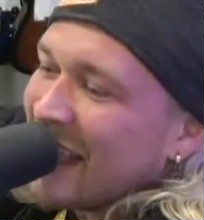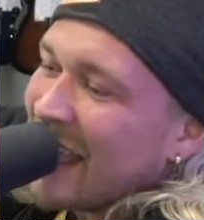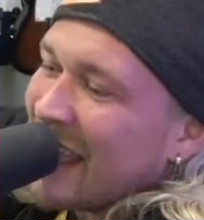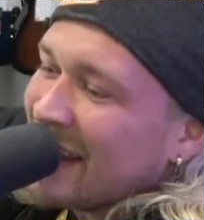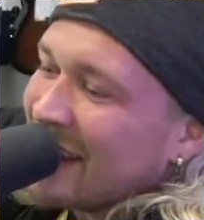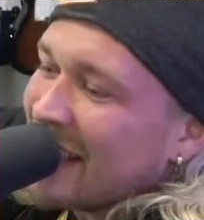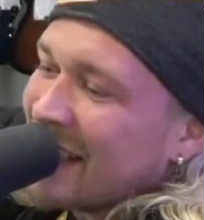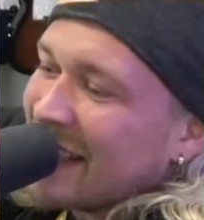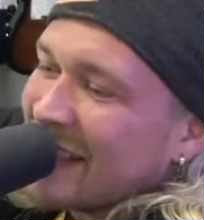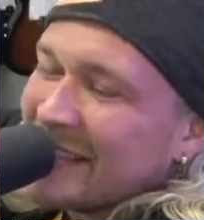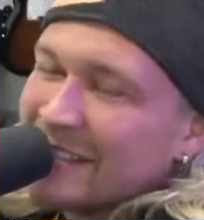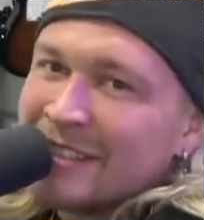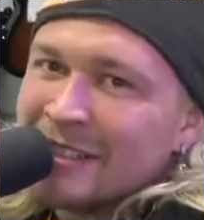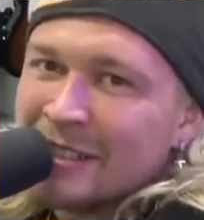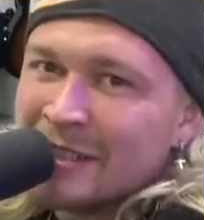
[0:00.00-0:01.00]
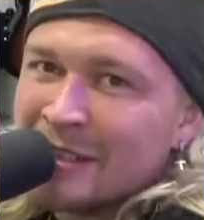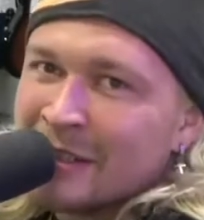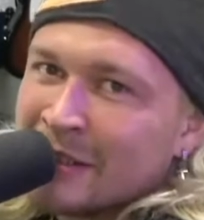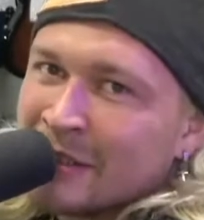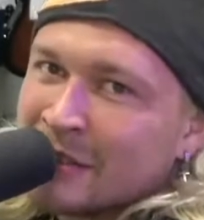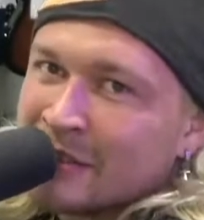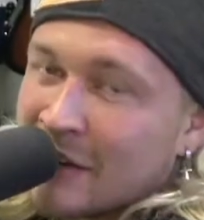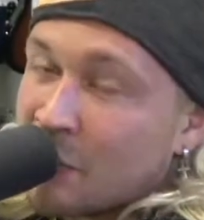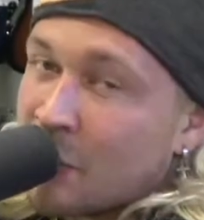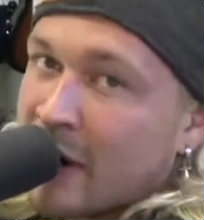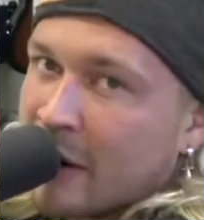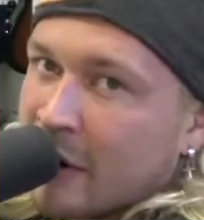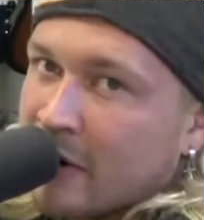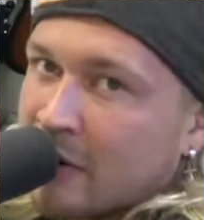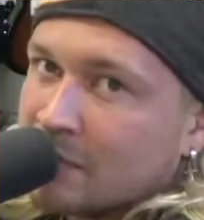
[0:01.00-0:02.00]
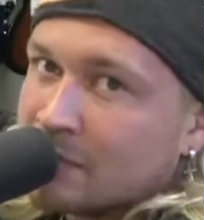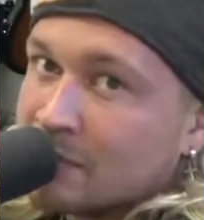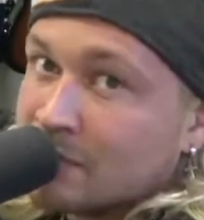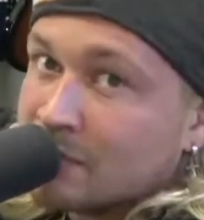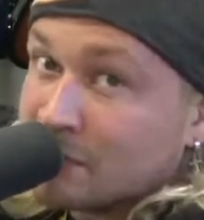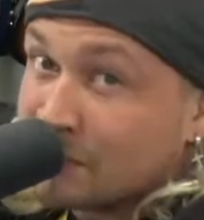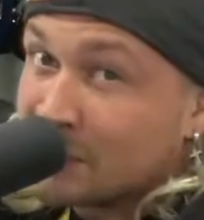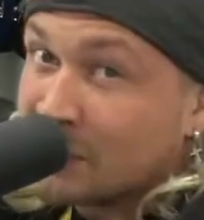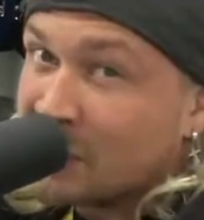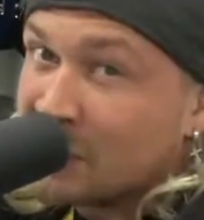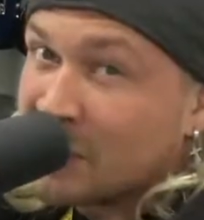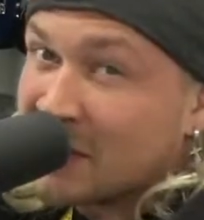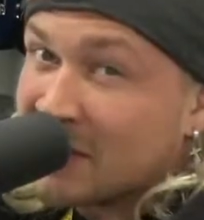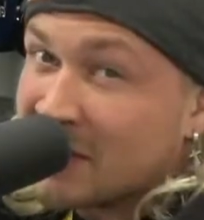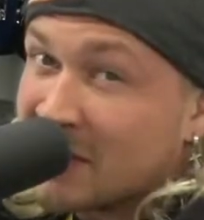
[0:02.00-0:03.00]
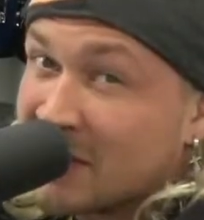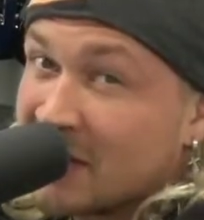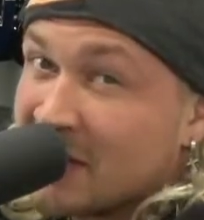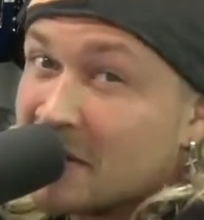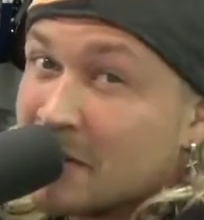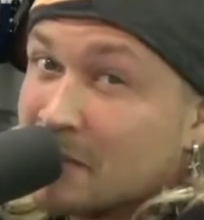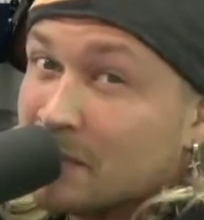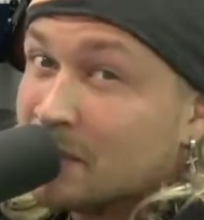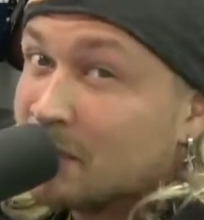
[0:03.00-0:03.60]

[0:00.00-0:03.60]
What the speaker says: And to everyone at home, trust the system.